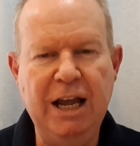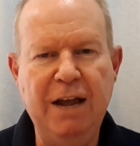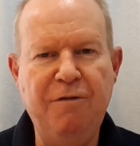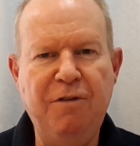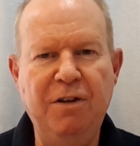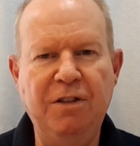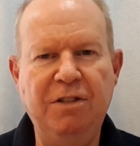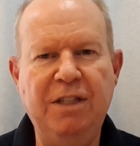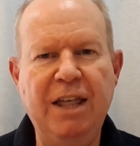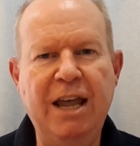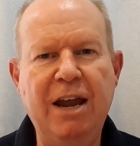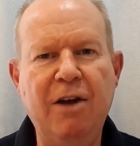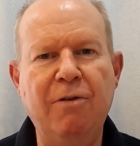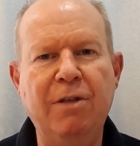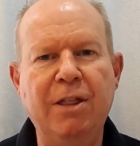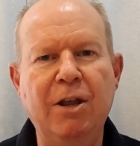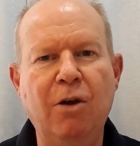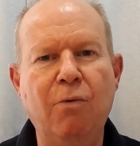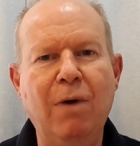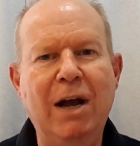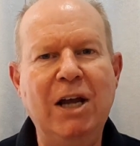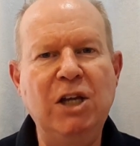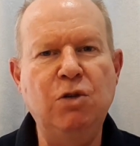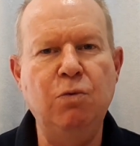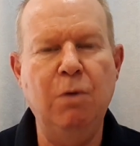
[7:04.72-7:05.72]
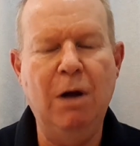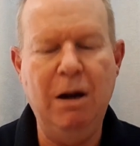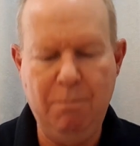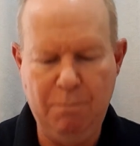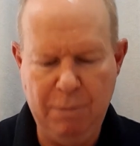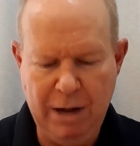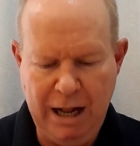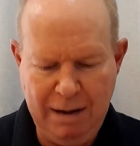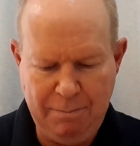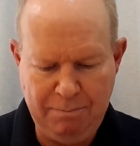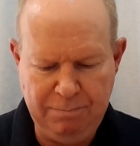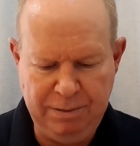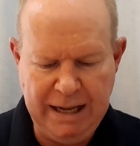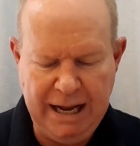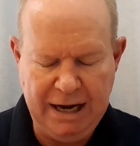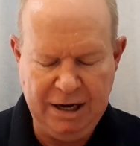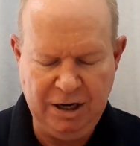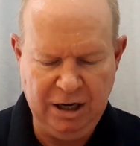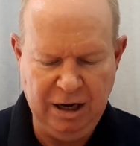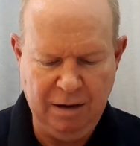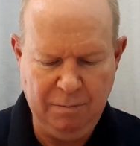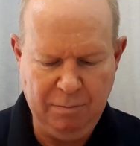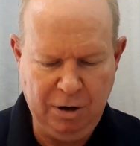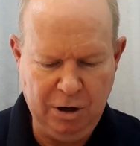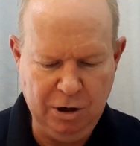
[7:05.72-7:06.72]
effort there in the race won by
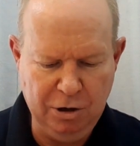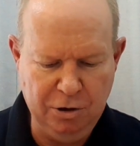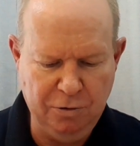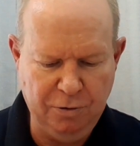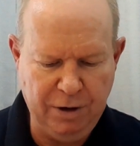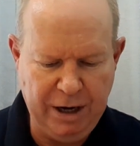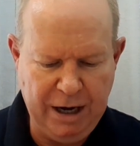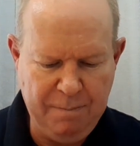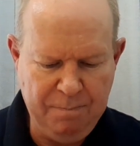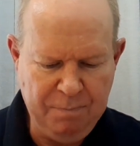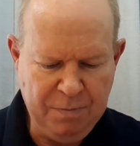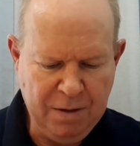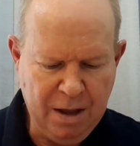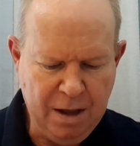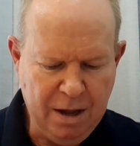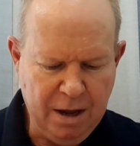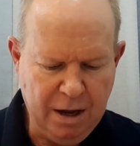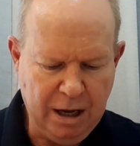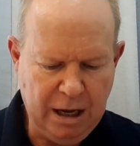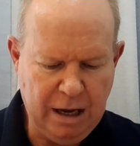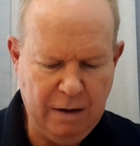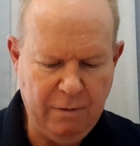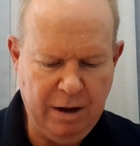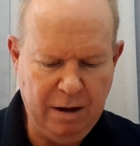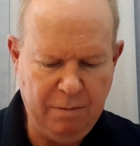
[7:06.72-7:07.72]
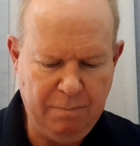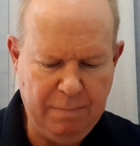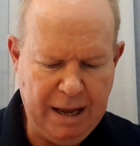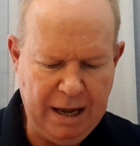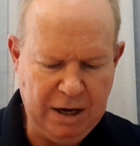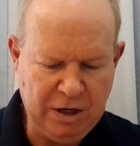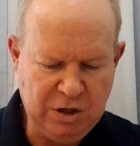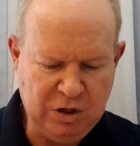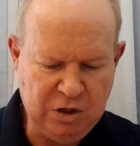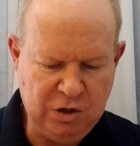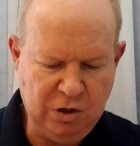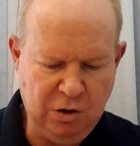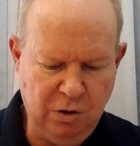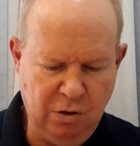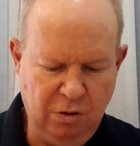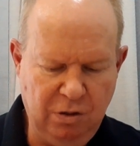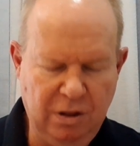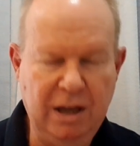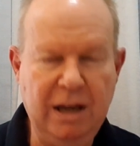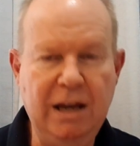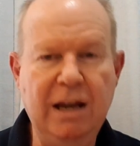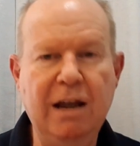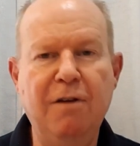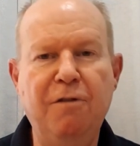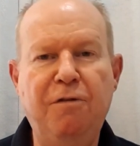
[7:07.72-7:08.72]
Platinum Glory going back to
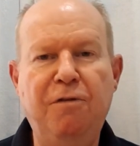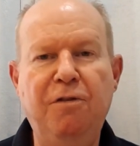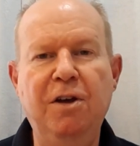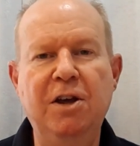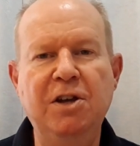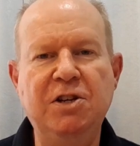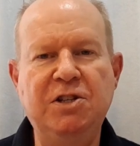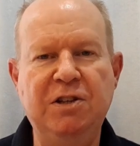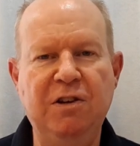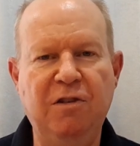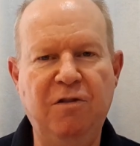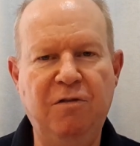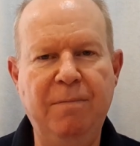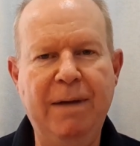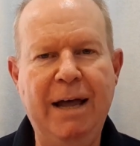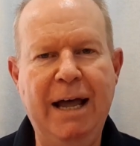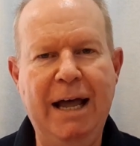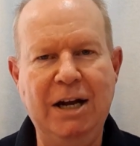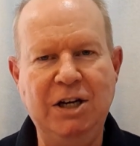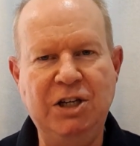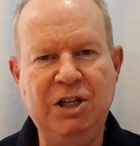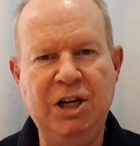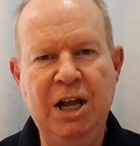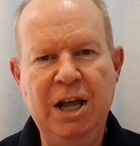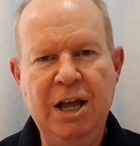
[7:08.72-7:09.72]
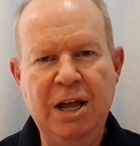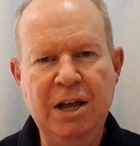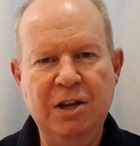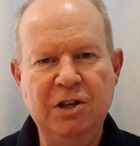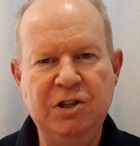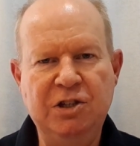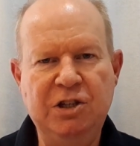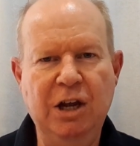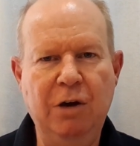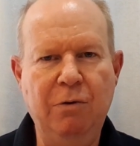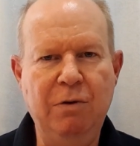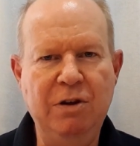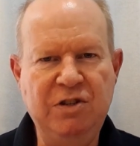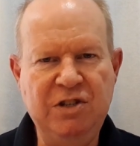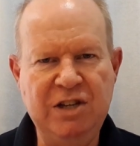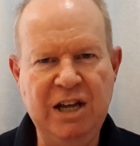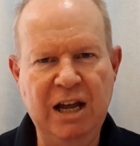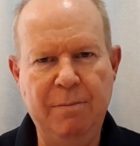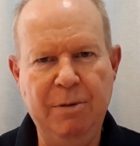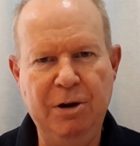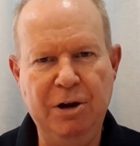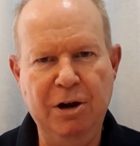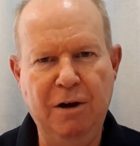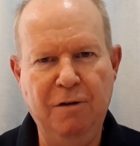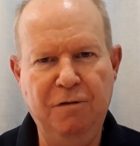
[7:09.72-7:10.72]
the 1st of March. So he's
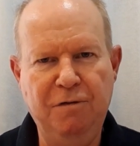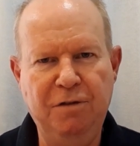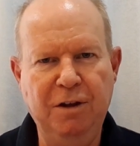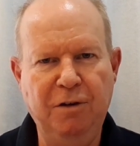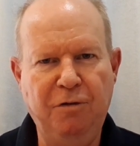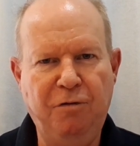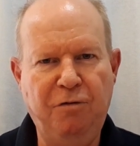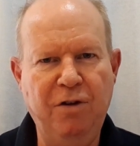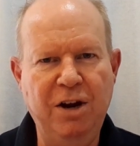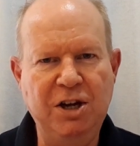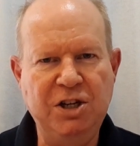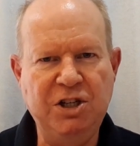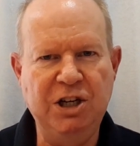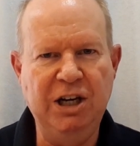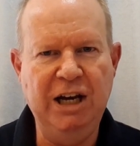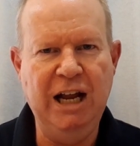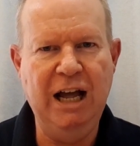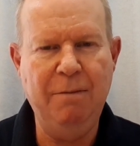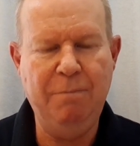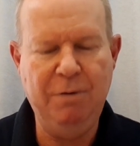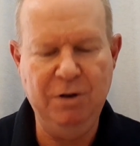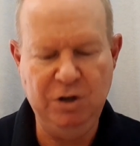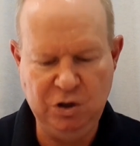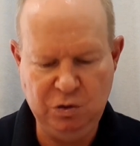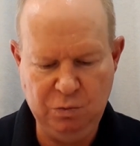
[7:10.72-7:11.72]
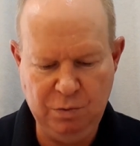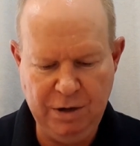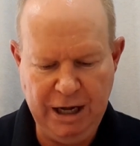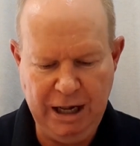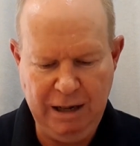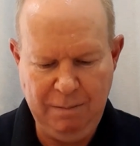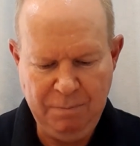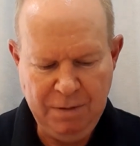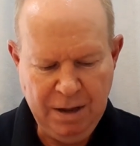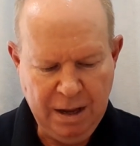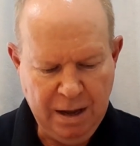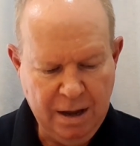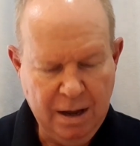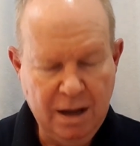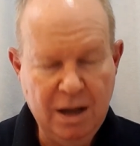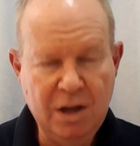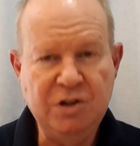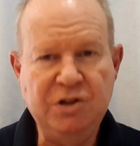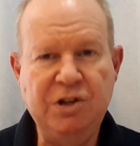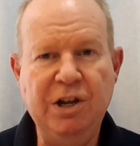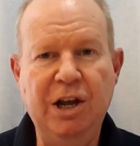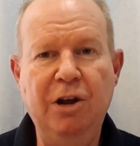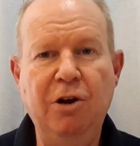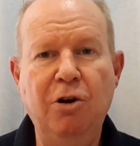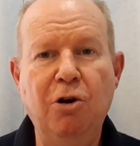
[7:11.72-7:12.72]
coming off the freshen up as well.
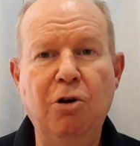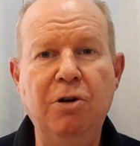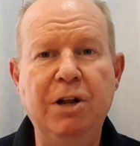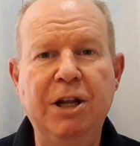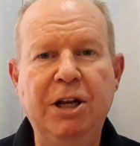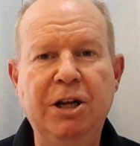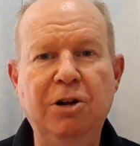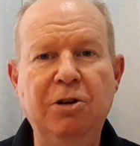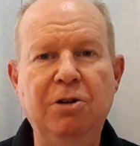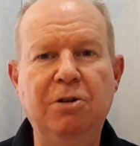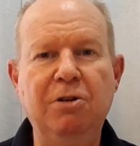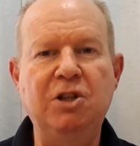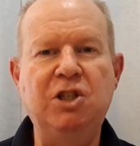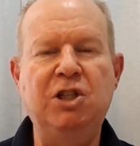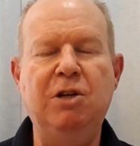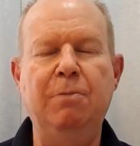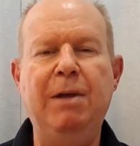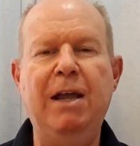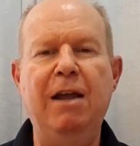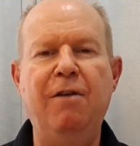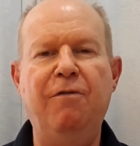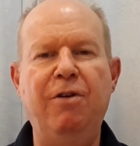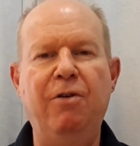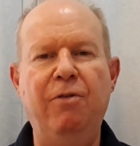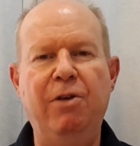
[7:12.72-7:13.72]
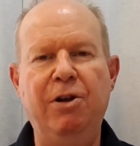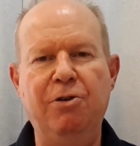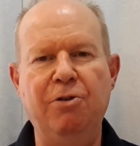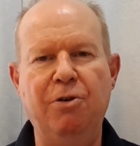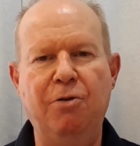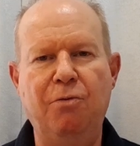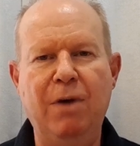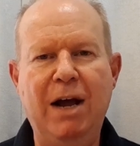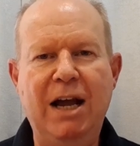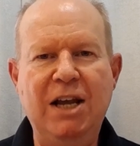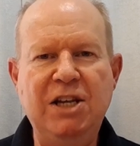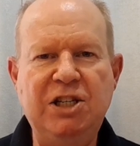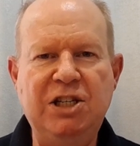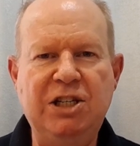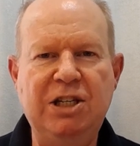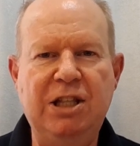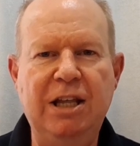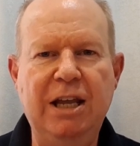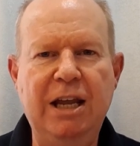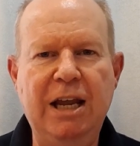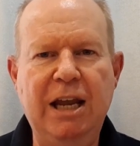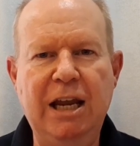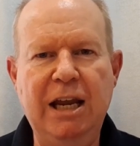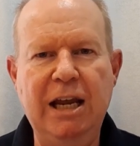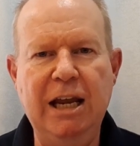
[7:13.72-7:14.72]
So all in all, looks to be a very good race.
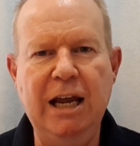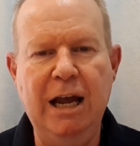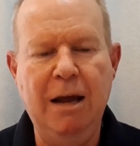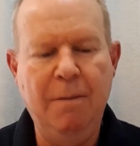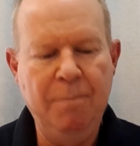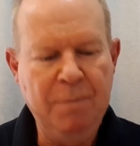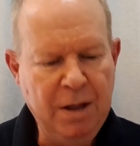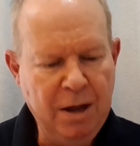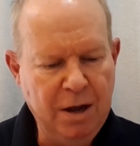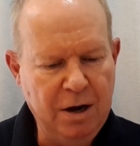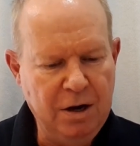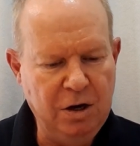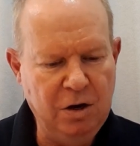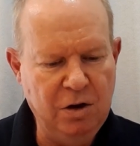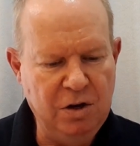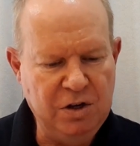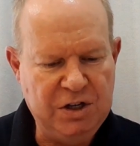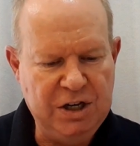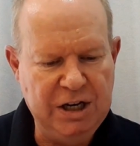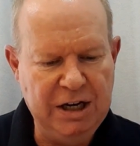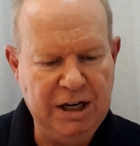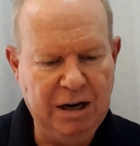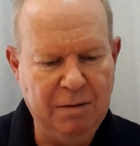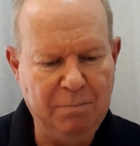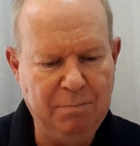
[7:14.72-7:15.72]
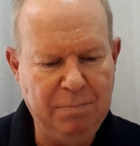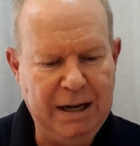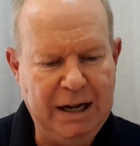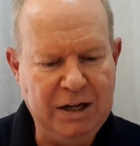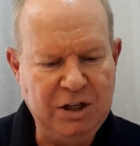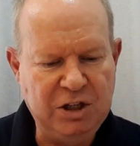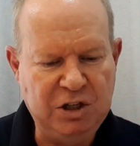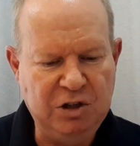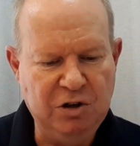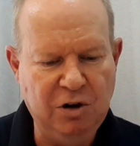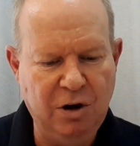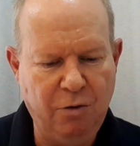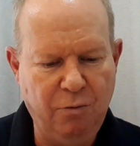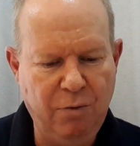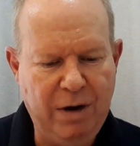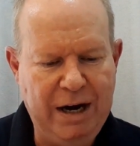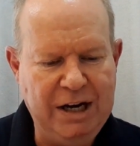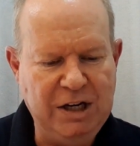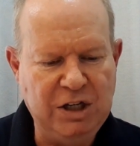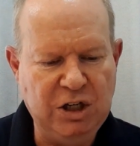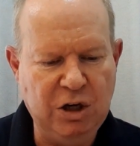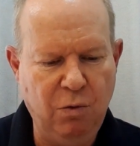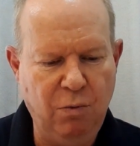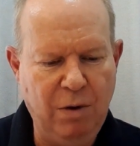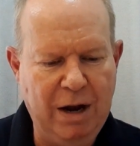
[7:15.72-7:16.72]
The New Zealand Bloodstock
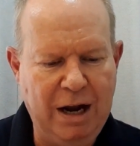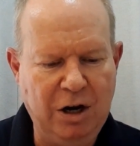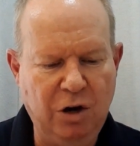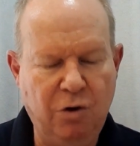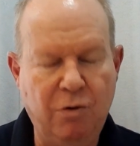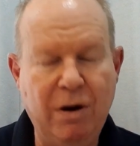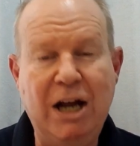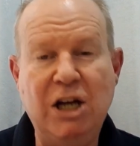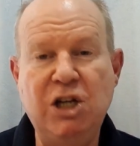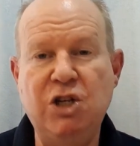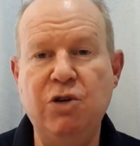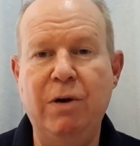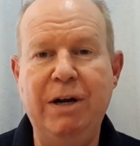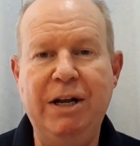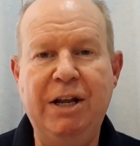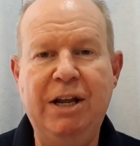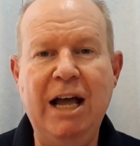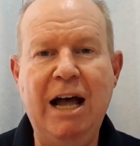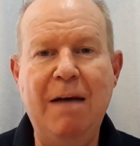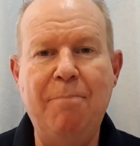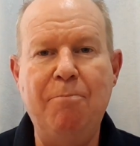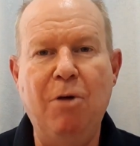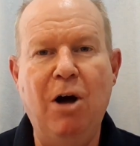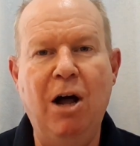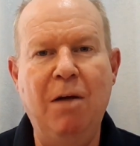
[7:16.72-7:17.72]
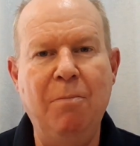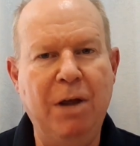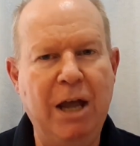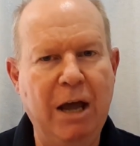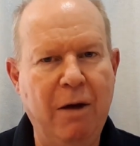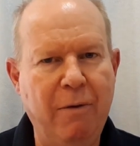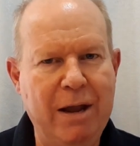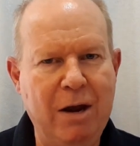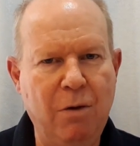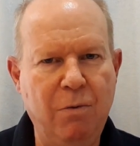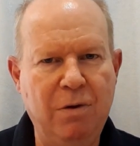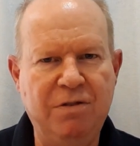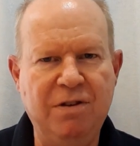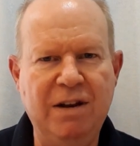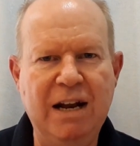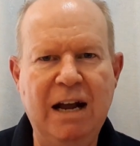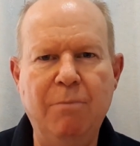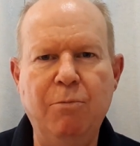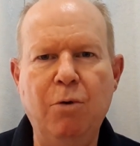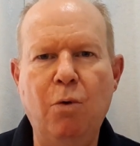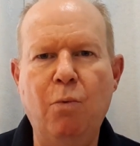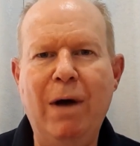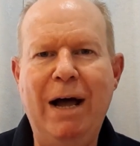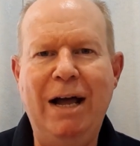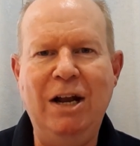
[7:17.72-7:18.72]
Ready to Run Graduate Cup. I'm going with
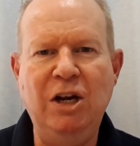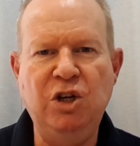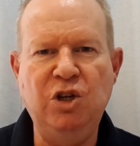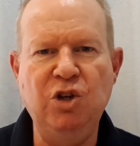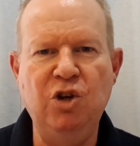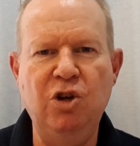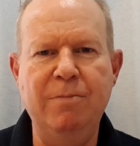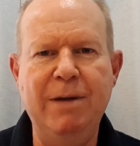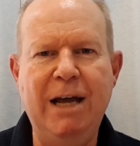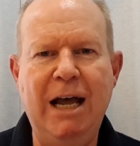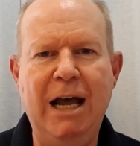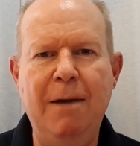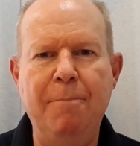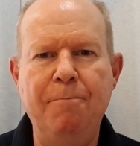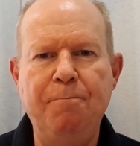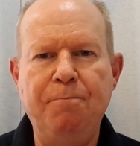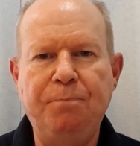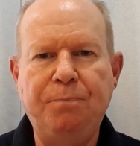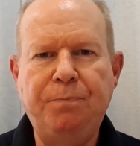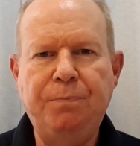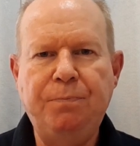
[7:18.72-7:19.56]
number 1, Duma,